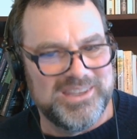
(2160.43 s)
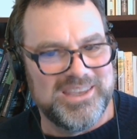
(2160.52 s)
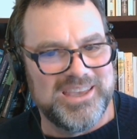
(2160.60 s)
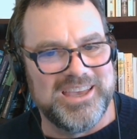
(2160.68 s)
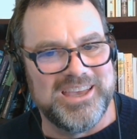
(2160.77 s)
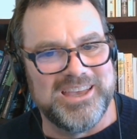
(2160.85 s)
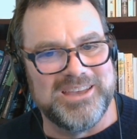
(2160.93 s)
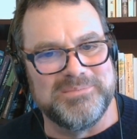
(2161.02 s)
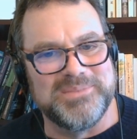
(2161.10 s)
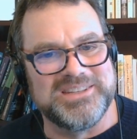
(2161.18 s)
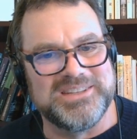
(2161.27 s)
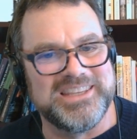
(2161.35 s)
uh,
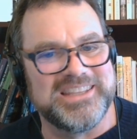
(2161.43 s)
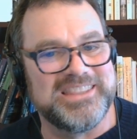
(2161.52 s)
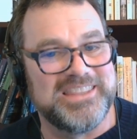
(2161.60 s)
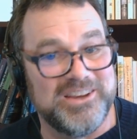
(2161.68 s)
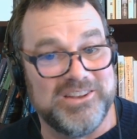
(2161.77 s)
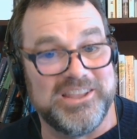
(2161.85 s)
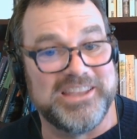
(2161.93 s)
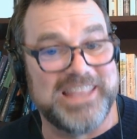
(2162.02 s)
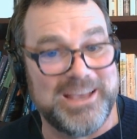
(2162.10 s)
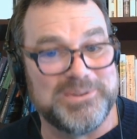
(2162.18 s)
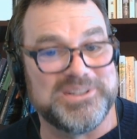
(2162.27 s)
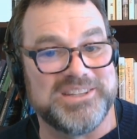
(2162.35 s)
but to get there like
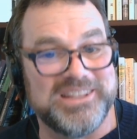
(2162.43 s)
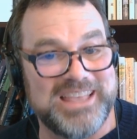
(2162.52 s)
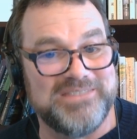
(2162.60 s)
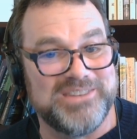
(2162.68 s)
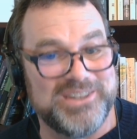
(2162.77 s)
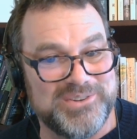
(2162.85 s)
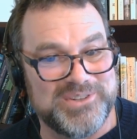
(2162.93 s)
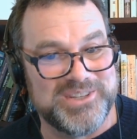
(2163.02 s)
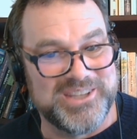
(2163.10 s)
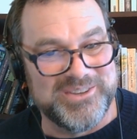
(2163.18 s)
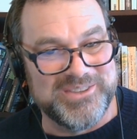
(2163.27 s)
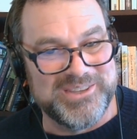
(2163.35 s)
that was 11 years
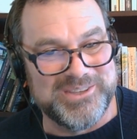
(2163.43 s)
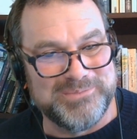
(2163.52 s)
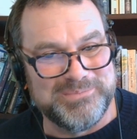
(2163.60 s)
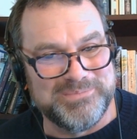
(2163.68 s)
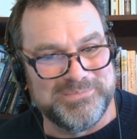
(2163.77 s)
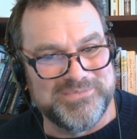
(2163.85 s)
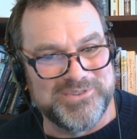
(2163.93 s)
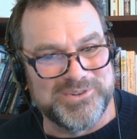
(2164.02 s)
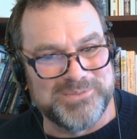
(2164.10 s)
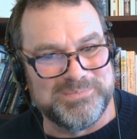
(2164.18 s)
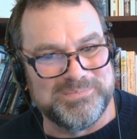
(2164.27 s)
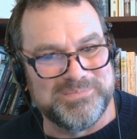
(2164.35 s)
ago that you
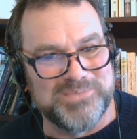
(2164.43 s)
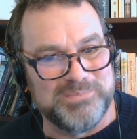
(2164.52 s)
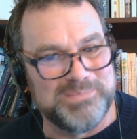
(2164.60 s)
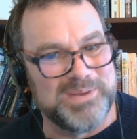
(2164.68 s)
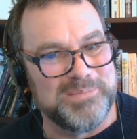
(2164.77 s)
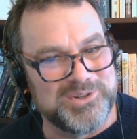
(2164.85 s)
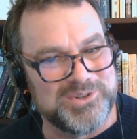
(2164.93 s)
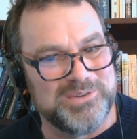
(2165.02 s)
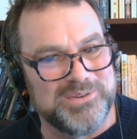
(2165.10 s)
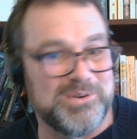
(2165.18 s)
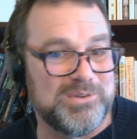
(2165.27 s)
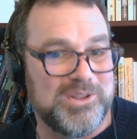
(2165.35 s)
first or published
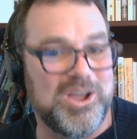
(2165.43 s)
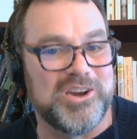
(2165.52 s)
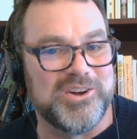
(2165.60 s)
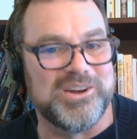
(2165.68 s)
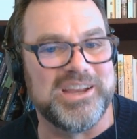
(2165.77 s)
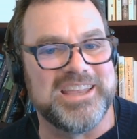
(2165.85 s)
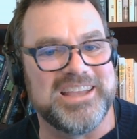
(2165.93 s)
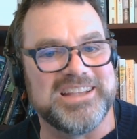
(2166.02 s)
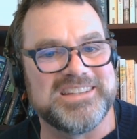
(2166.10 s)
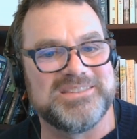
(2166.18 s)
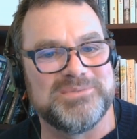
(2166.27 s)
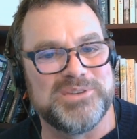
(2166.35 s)
your or longer i
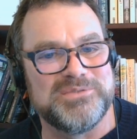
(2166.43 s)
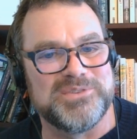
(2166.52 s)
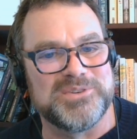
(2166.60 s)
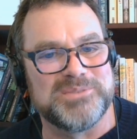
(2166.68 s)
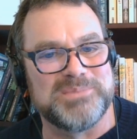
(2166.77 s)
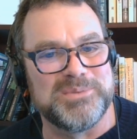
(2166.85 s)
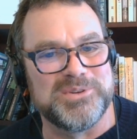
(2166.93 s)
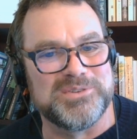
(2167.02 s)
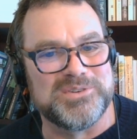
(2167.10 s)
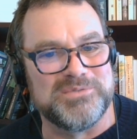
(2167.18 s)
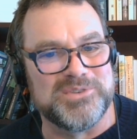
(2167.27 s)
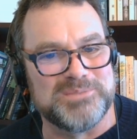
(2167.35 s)
guess when you first published
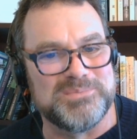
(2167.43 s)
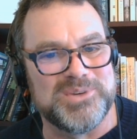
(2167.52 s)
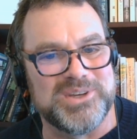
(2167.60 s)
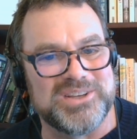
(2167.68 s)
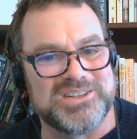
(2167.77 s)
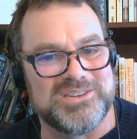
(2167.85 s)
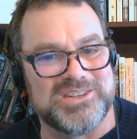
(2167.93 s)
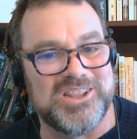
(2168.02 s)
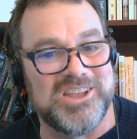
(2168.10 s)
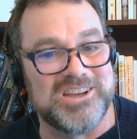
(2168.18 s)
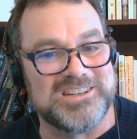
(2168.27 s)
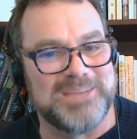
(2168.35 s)
your first book so it's a
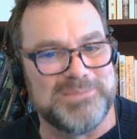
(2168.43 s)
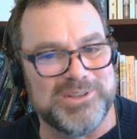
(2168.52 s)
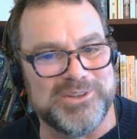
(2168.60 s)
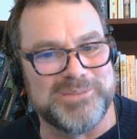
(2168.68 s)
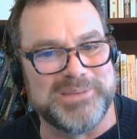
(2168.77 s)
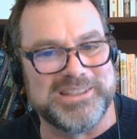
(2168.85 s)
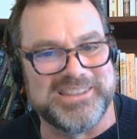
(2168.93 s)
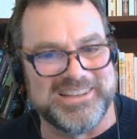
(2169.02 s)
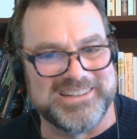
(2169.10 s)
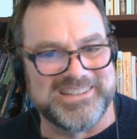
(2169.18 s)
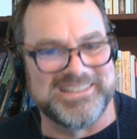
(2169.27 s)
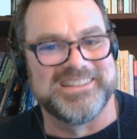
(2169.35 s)
long time to learn about things